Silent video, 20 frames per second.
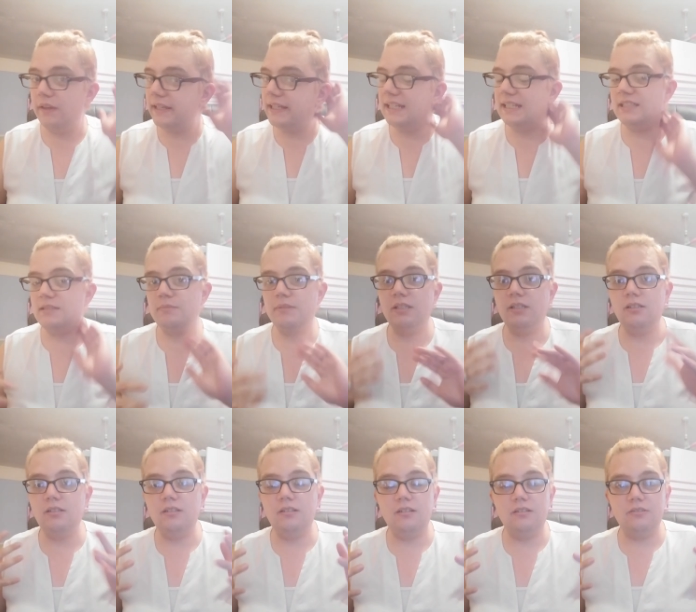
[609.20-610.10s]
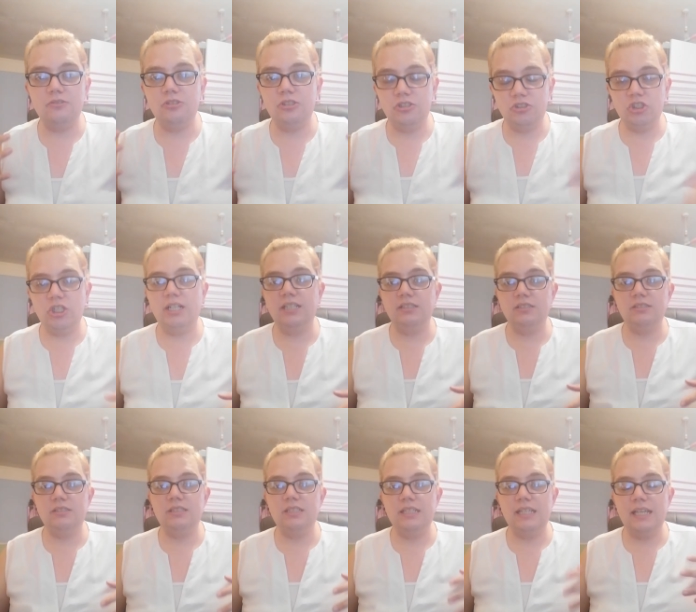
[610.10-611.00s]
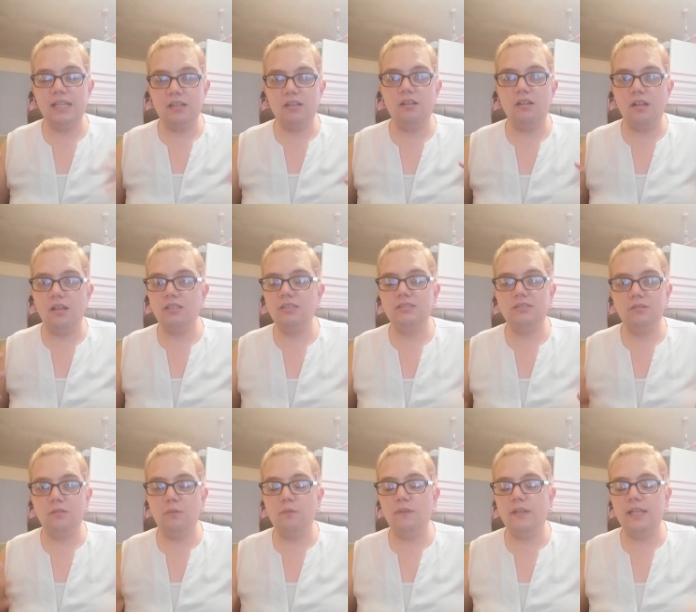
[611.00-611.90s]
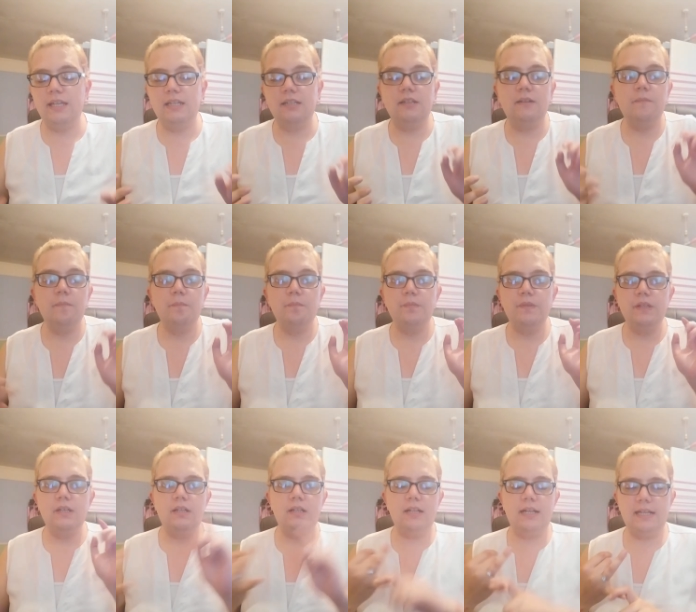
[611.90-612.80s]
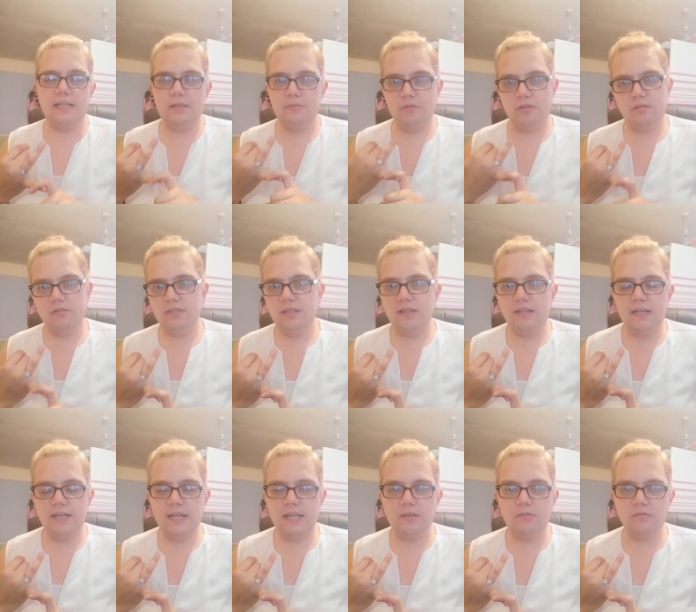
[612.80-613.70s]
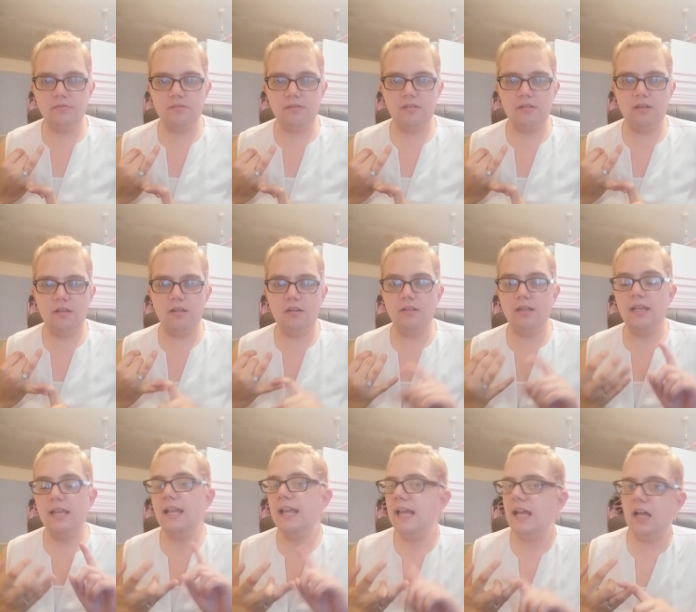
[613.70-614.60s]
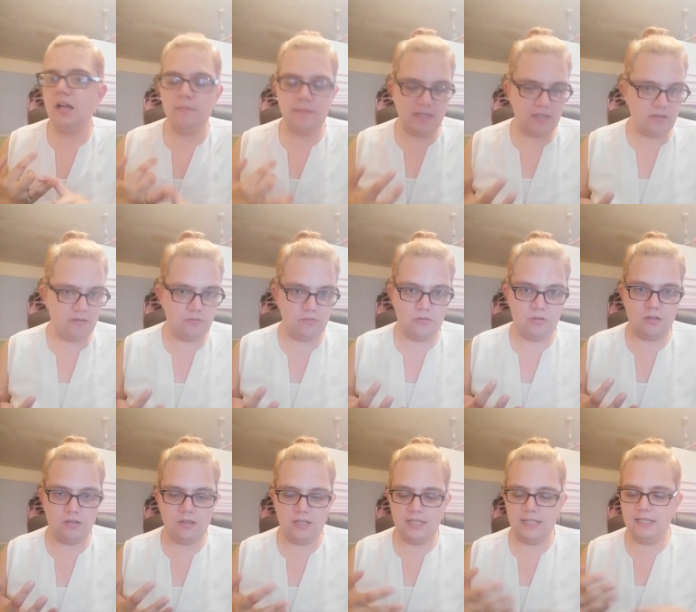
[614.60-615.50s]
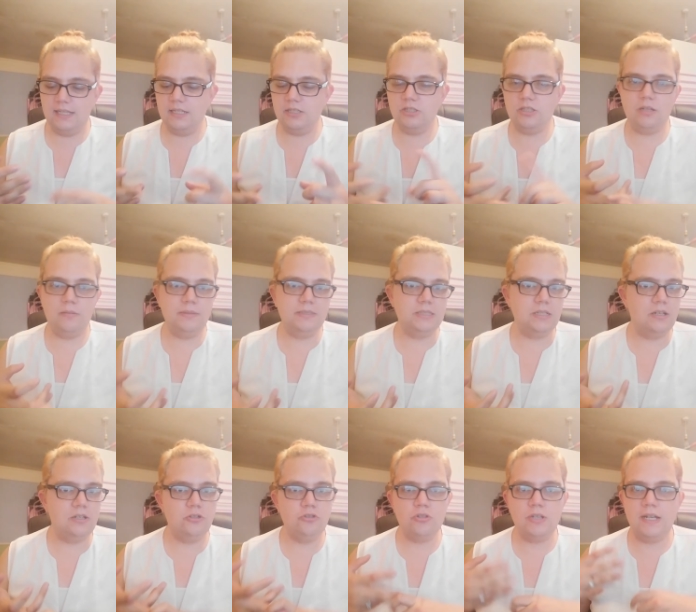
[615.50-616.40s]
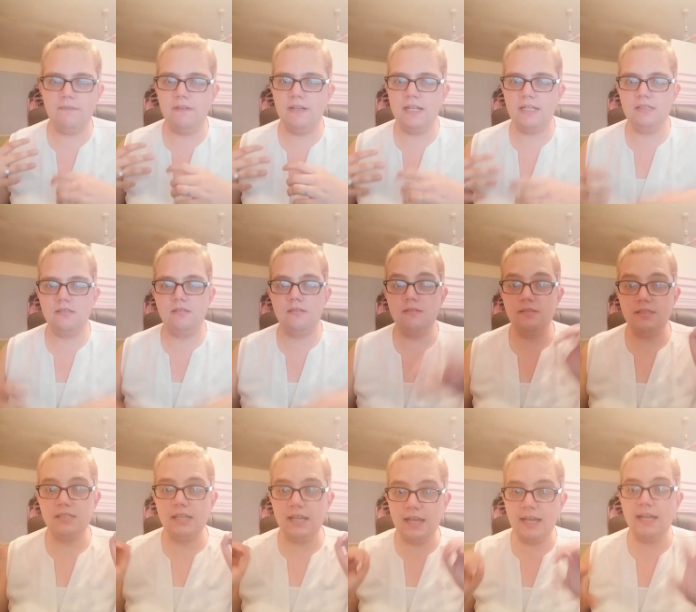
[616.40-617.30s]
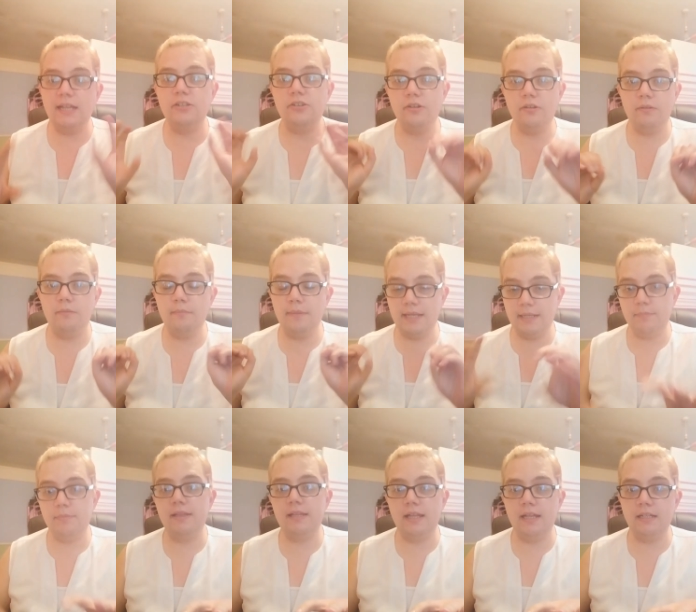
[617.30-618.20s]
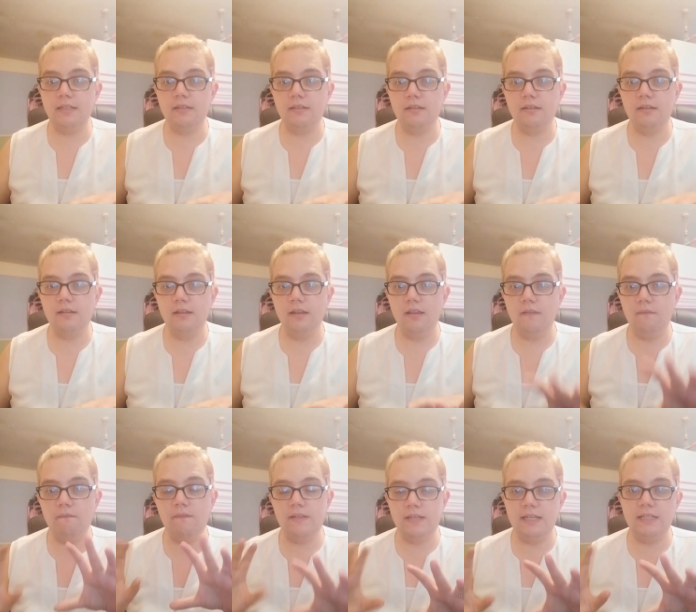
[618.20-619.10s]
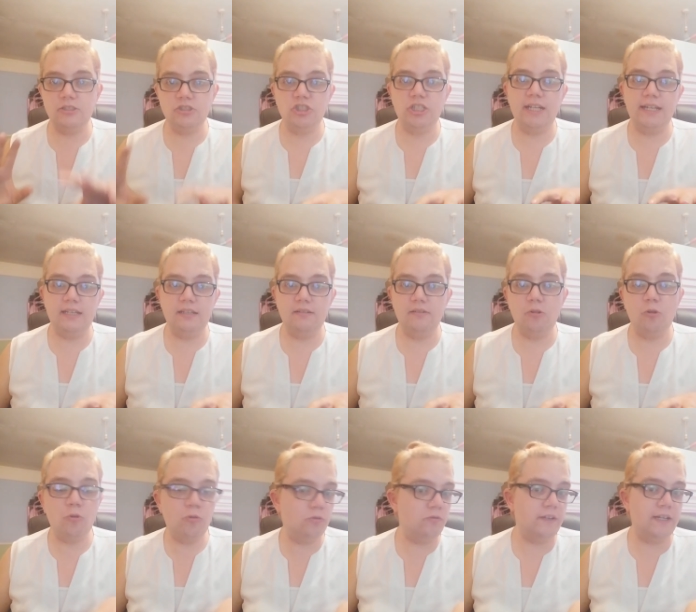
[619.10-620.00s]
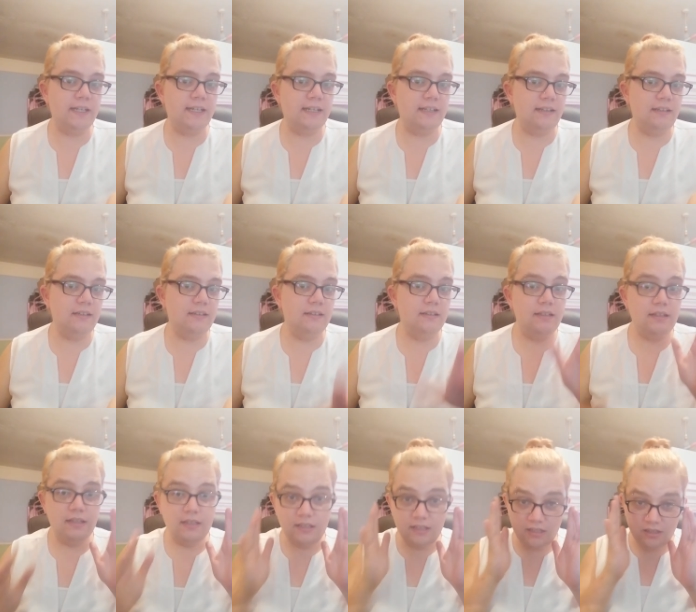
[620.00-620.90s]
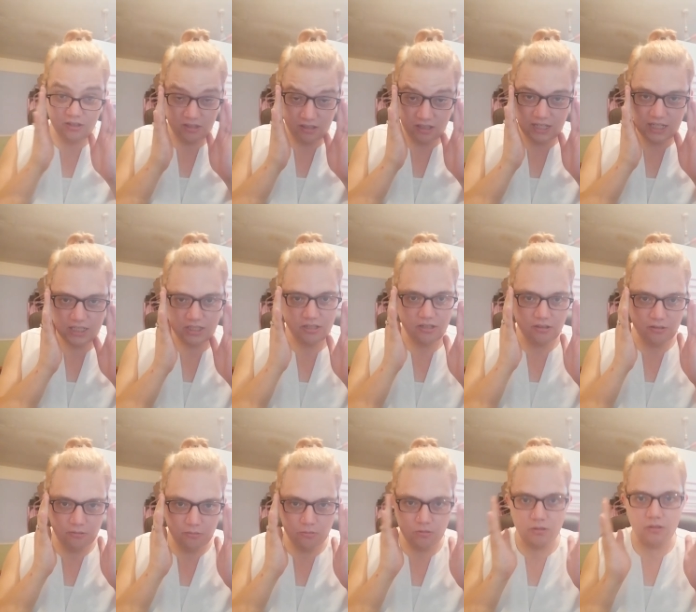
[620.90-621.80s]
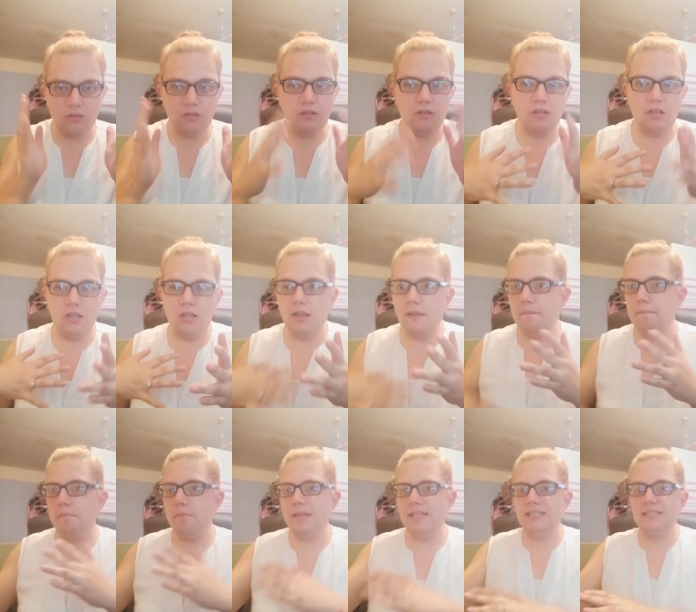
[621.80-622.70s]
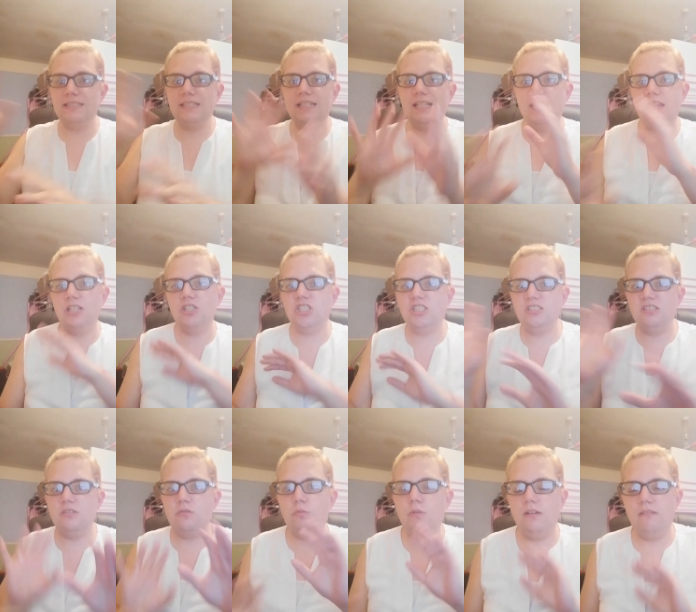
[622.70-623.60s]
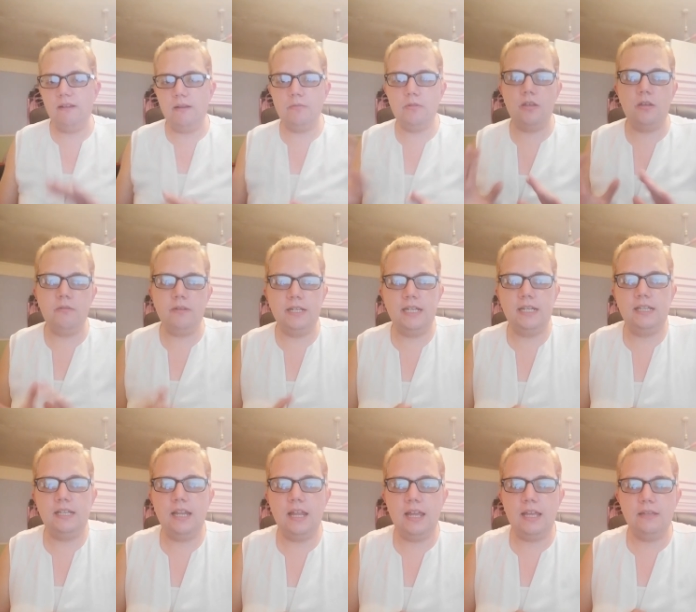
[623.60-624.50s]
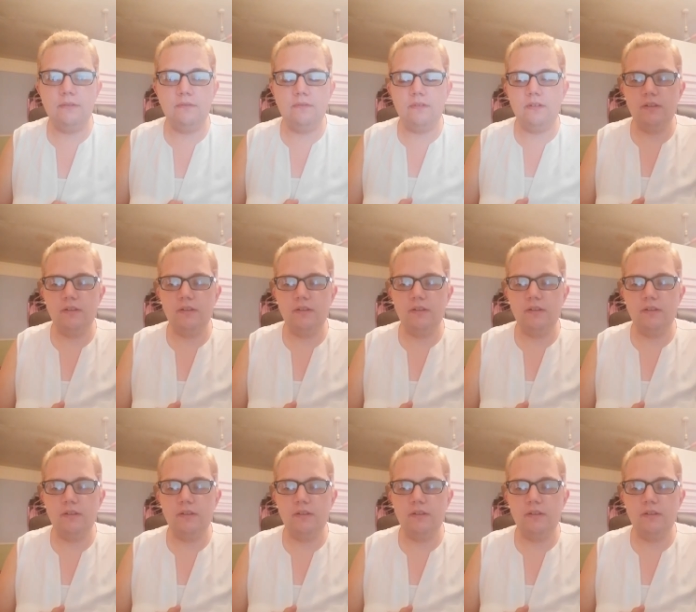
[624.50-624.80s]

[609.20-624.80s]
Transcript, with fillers: It gives me a, a chance to kick a lot of stuff in. Like I'm going to the nail salon I'll be going to college, I'll be starting driving lessons. I know my plan for next year already. So I know basically just where I'm going in life.